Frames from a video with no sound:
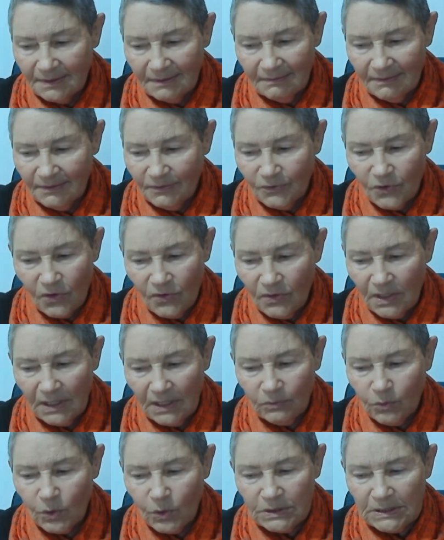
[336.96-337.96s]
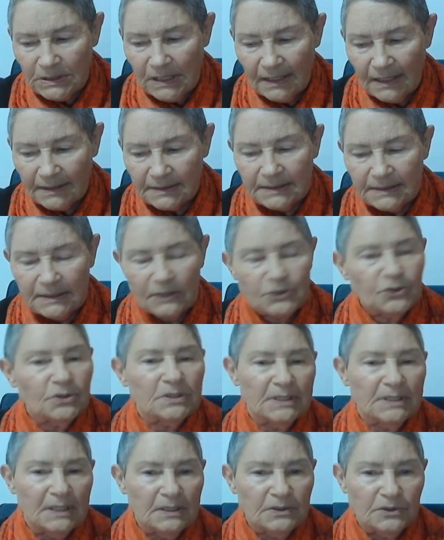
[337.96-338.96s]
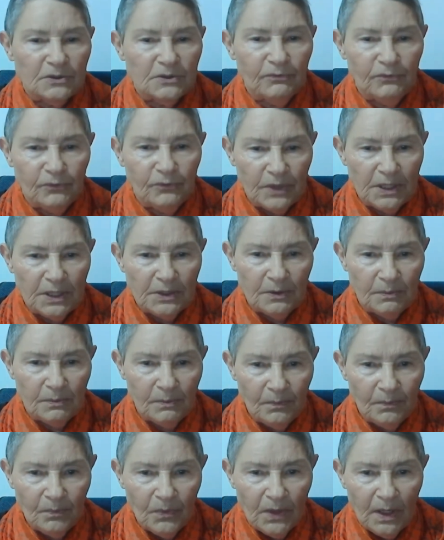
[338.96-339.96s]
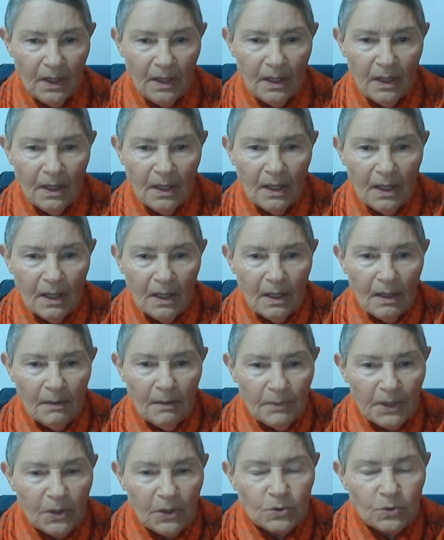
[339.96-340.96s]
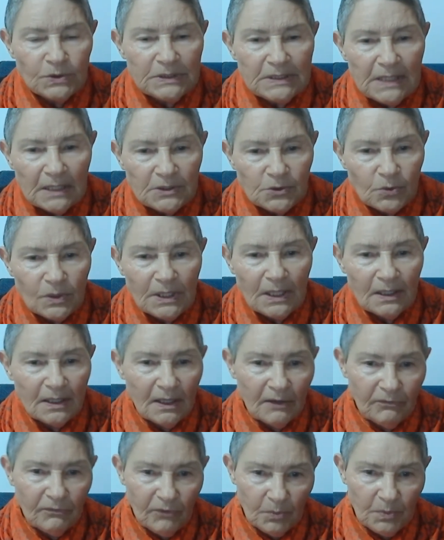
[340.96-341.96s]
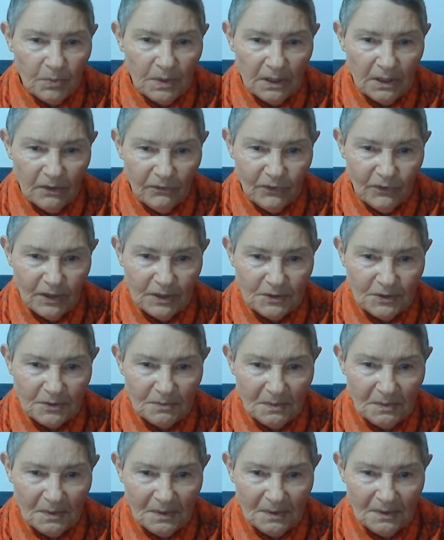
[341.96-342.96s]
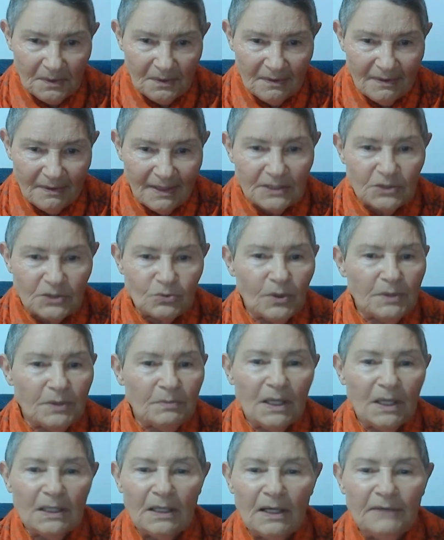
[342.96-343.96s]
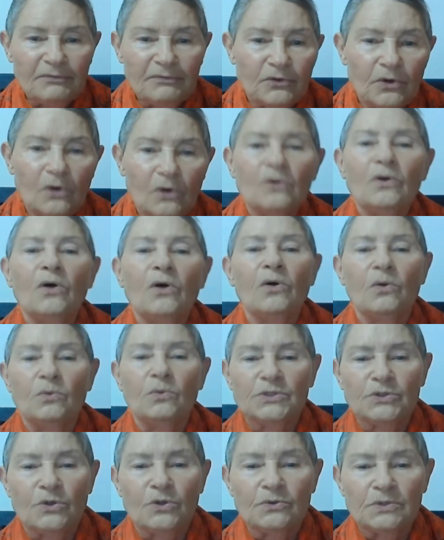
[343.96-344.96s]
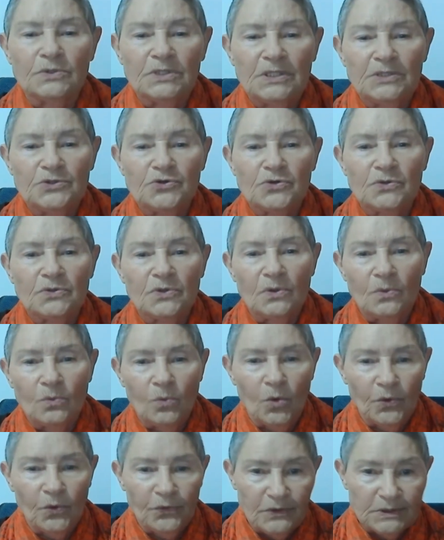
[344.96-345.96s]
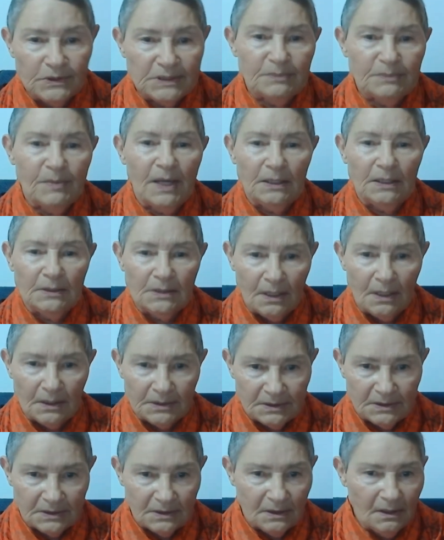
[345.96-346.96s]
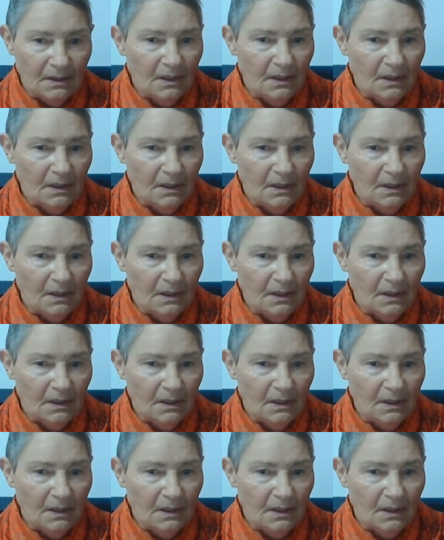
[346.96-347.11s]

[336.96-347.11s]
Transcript: you know, it was like such a sense of freedom, because that's when I gave up being a victim. That's when my life no longer was contingent on what this man does.